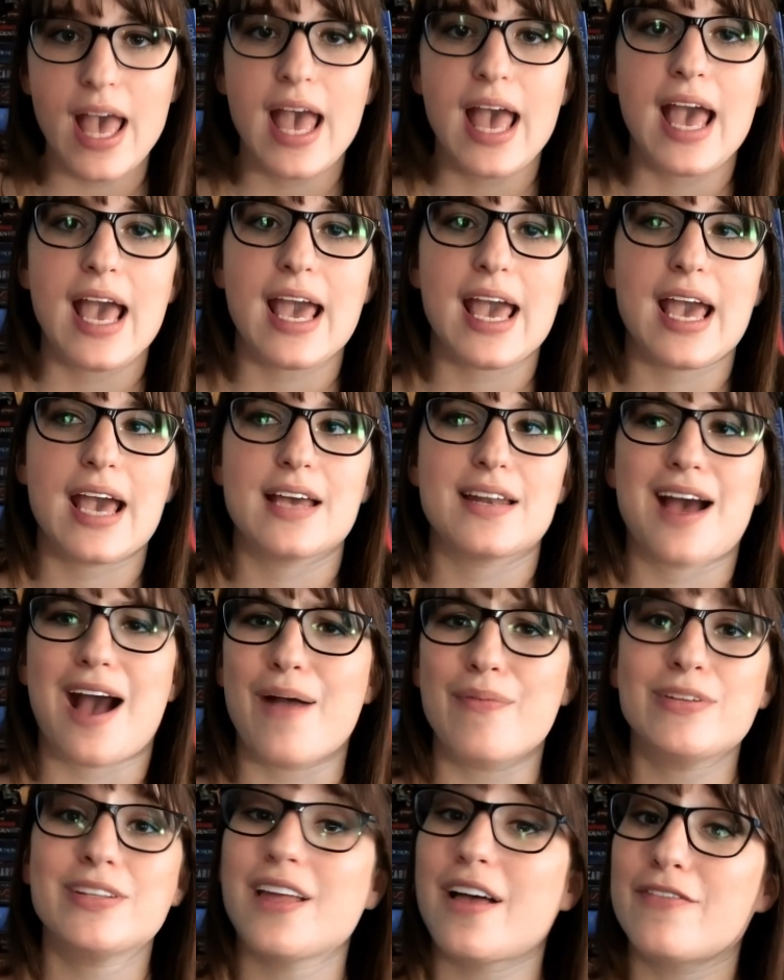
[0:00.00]
And I
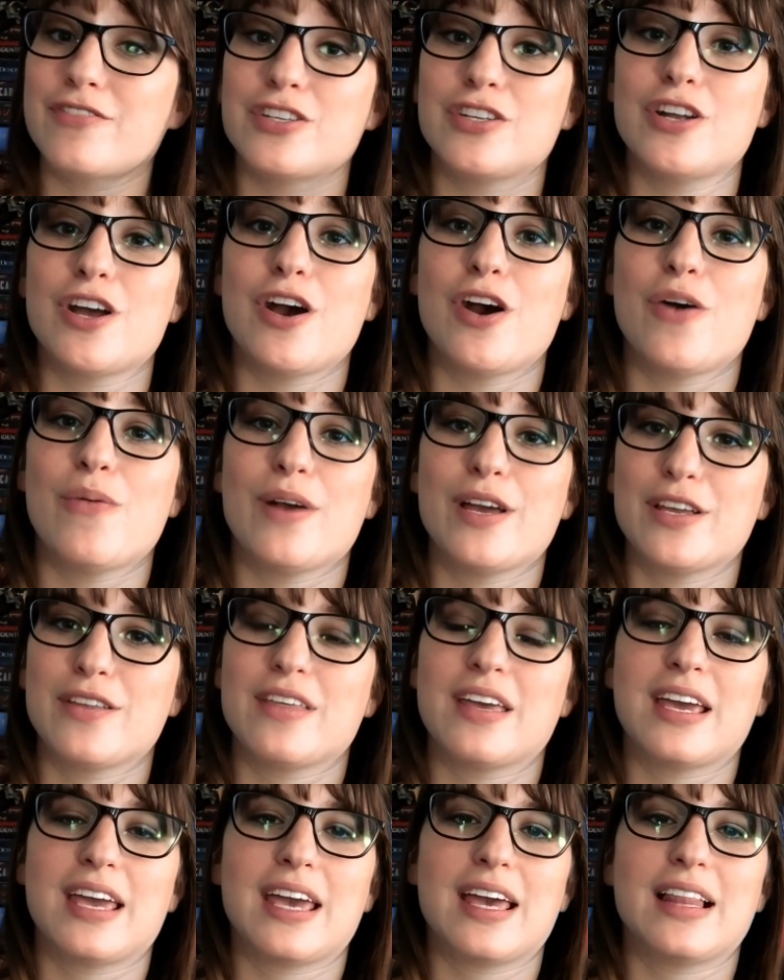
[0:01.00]
would love to know what you're
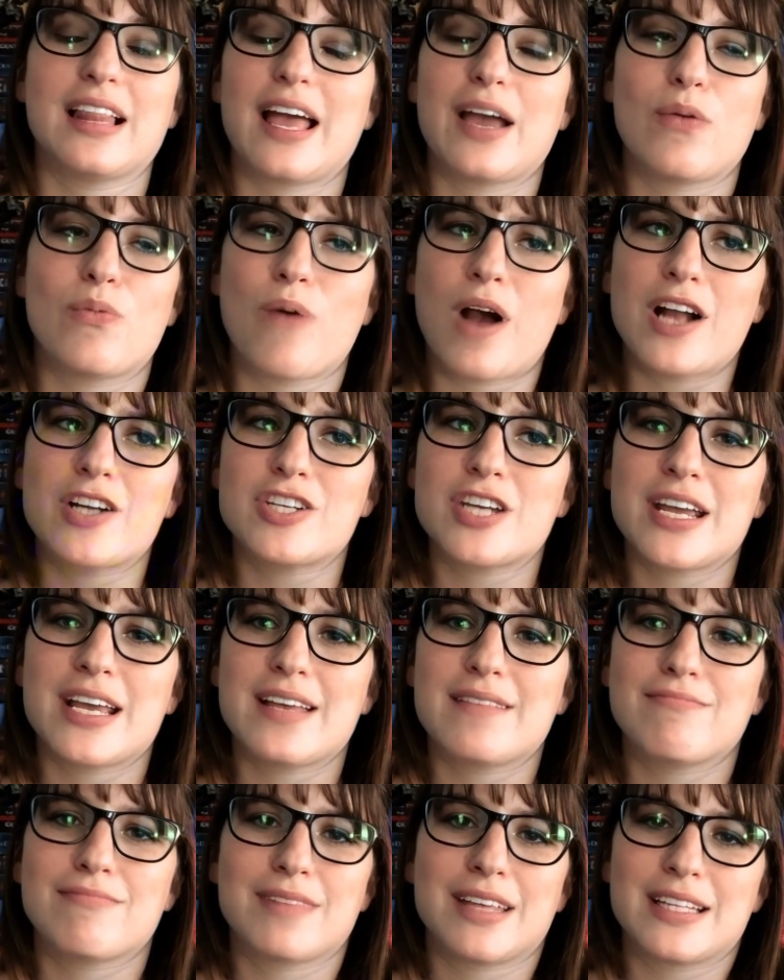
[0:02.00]
thinking. Like, watch
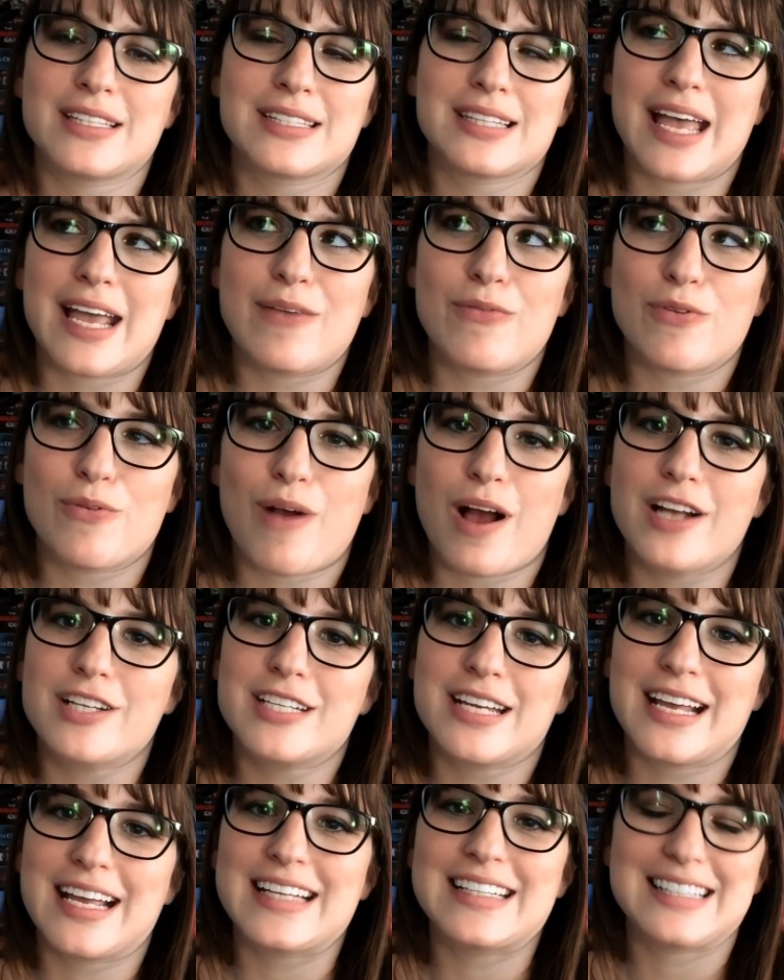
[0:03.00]
it. It's like we're
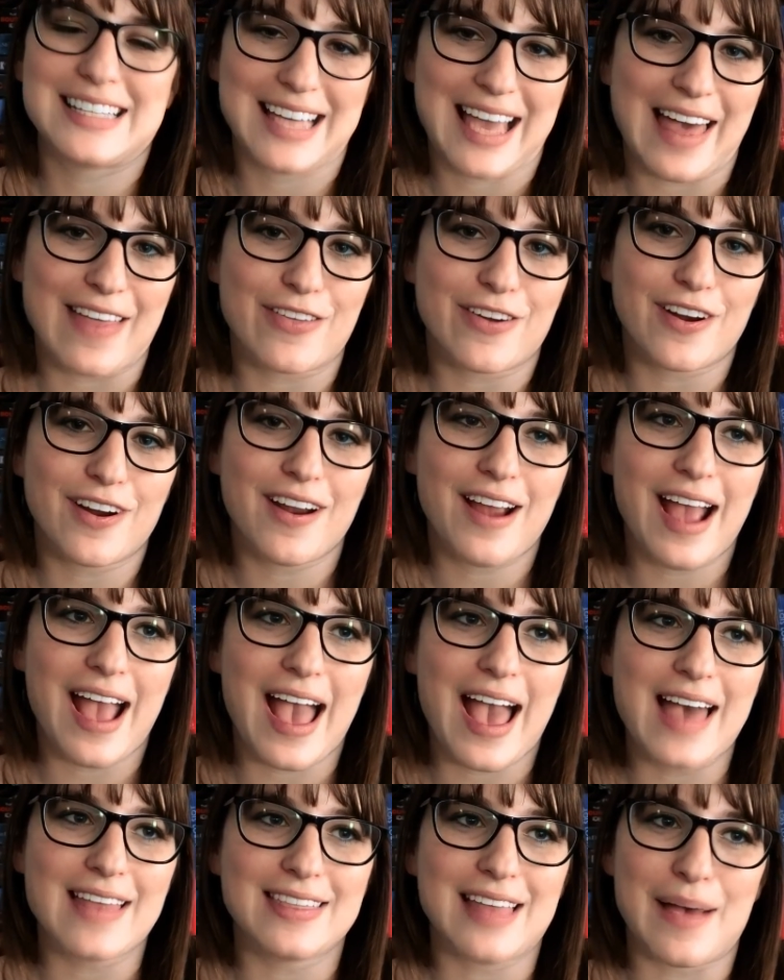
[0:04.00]
watching it together,
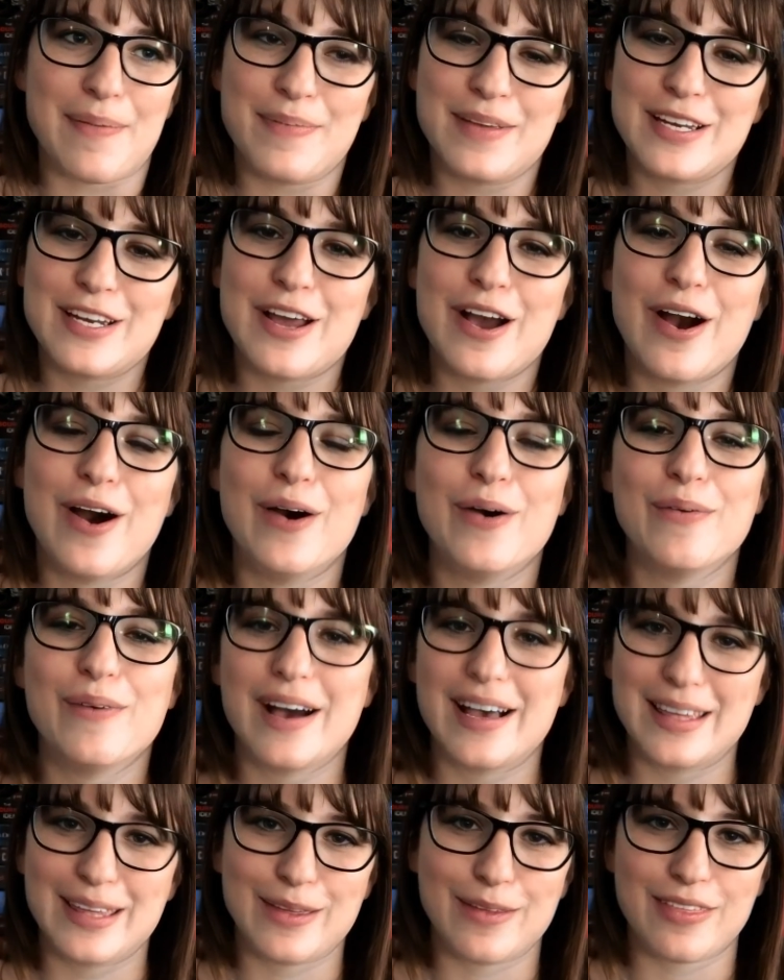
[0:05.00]
and let me know
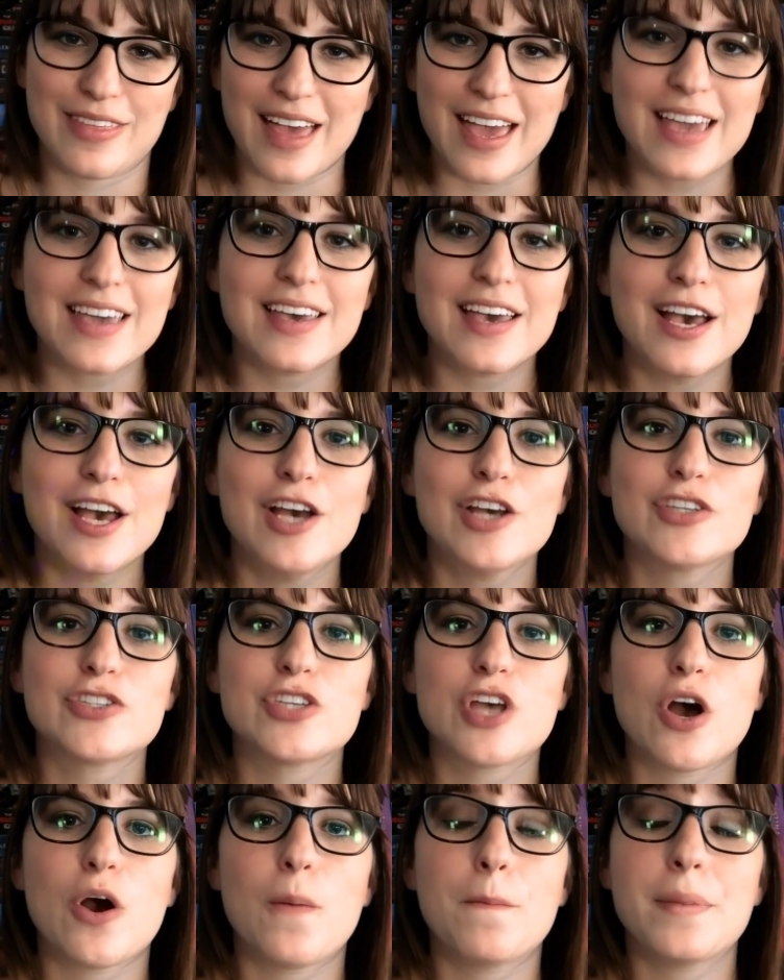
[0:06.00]
what you think.
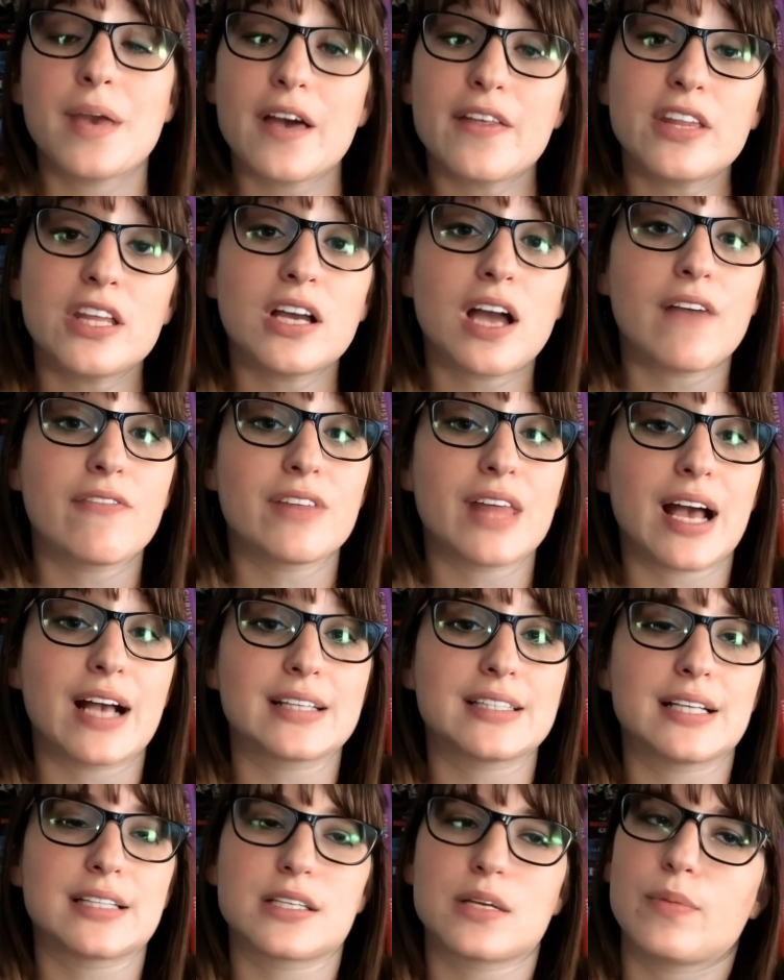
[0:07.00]
So be on the lookout for that because
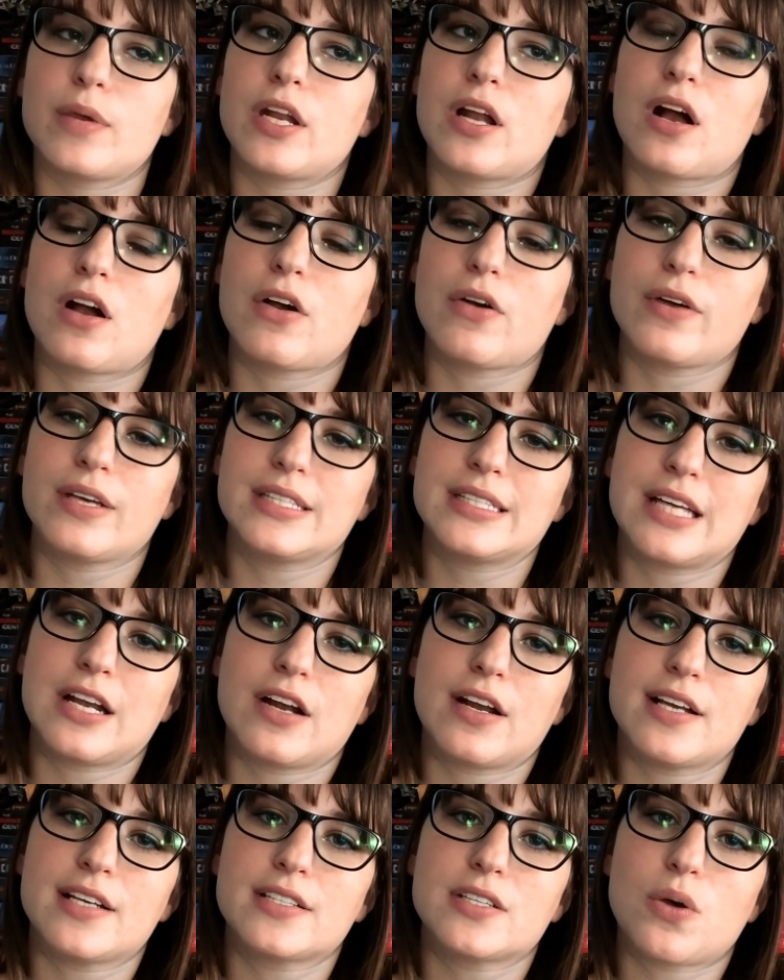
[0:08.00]
that's going to be an ongoing
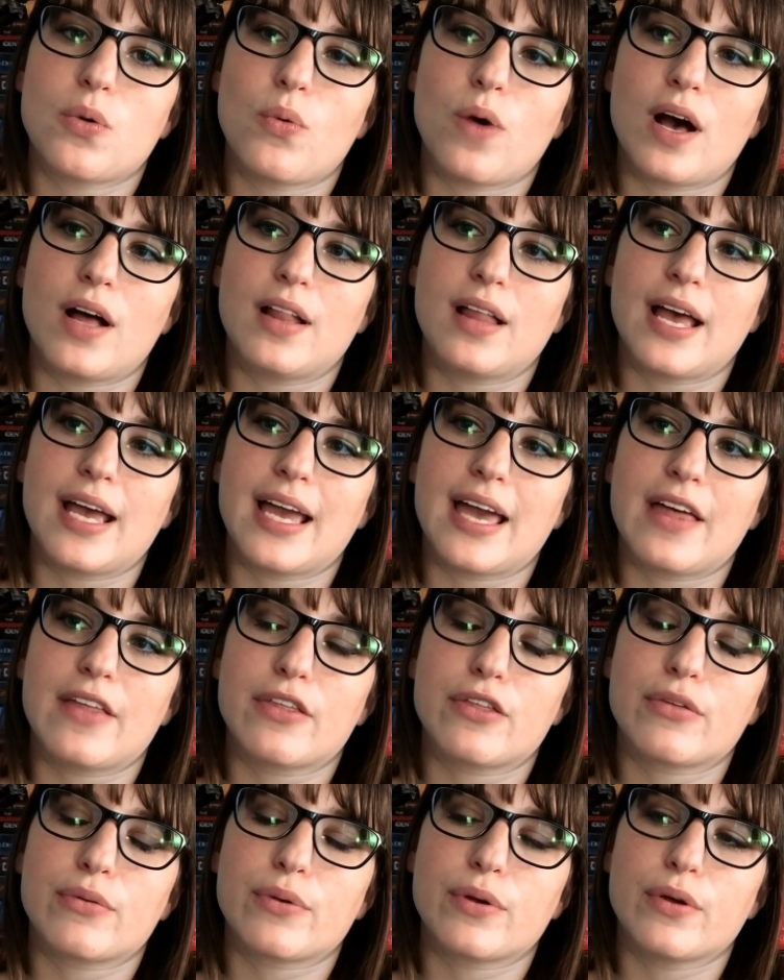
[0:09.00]
series while I get
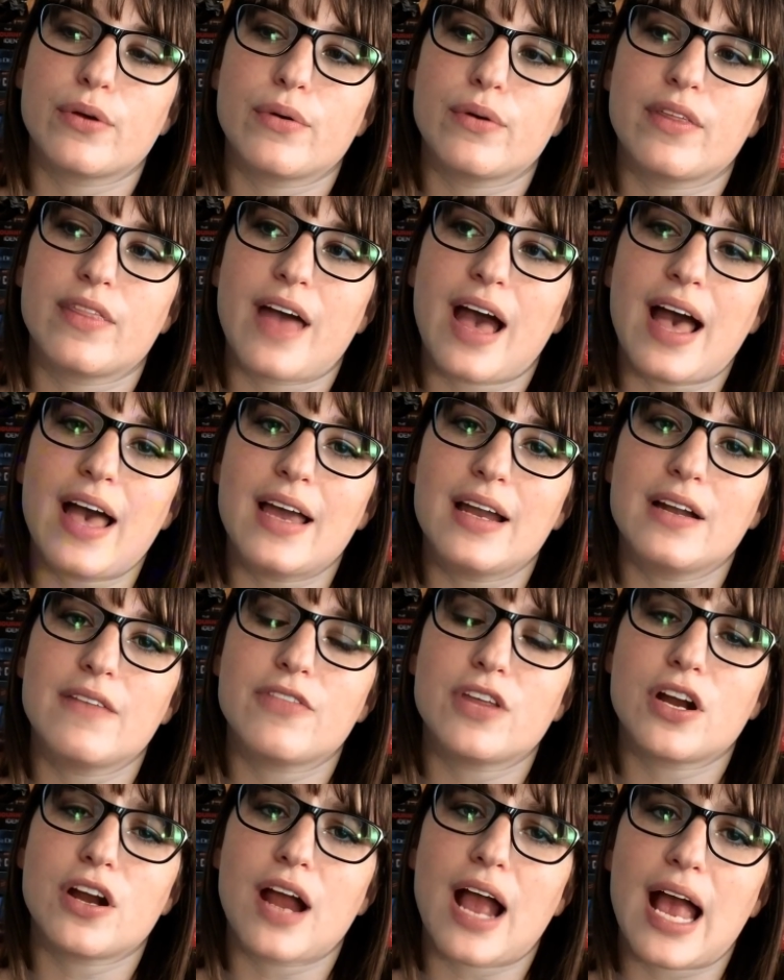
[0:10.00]
through that. And if
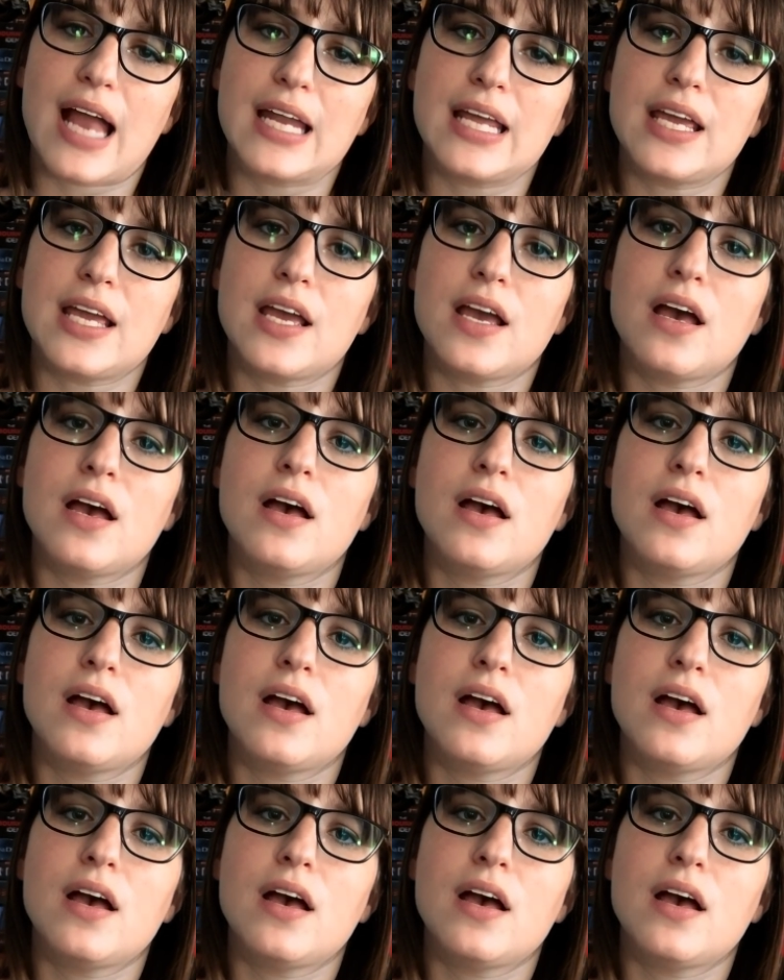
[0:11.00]
there are any